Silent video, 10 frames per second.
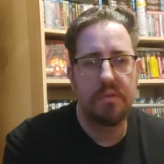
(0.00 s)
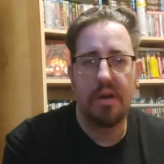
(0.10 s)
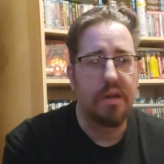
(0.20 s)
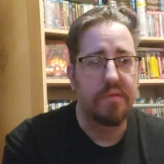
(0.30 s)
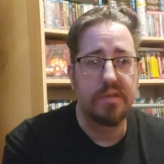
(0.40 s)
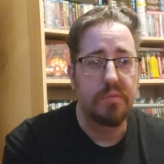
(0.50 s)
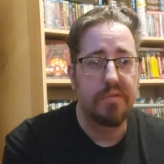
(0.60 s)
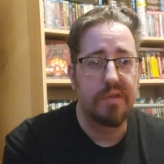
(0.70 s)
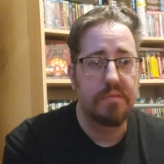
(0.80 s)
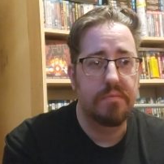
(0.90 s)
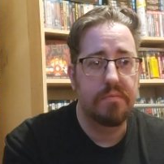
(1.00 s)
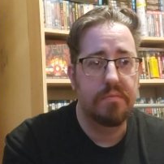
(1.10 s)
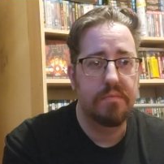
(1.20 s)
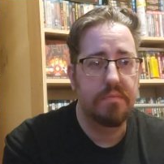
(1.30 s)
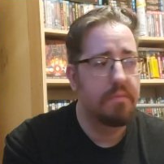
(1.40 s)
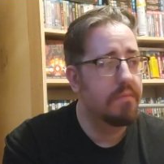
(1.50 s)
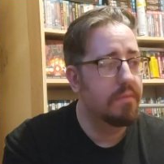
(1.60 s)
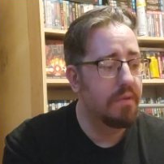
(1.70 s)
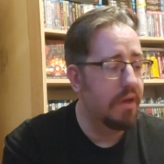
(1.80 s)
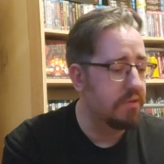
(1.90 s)
love these movies.
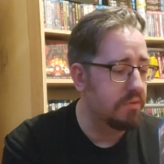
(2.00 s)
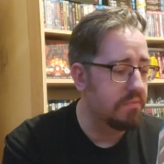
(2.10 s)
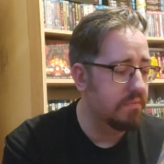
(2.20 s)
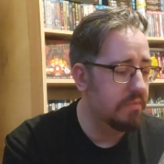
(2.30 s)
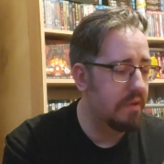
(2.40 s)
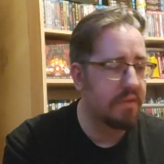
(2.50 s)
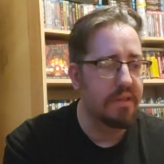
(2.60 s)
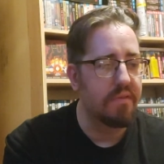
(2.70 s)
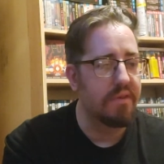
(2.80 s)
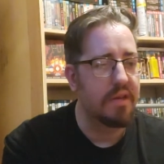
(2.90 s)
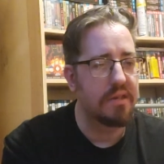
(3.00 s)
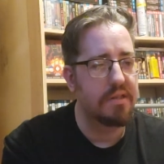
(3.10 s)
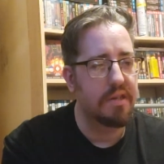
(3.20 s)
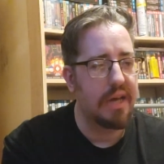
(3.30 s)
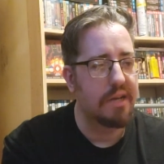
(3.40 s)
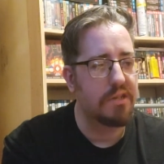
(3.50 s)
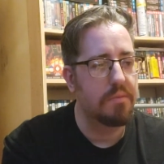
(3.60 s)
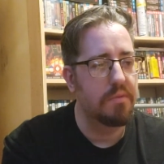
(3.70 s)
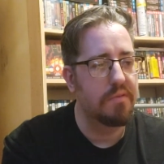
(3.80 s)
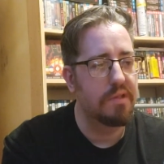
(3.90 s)
I do. I think they're fantastic action
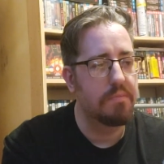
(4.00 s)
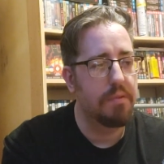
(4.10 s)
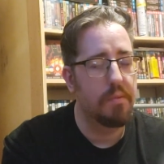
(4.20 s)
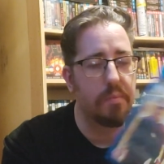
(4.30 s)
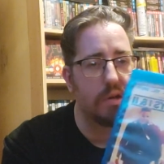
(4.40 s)
movies. Probably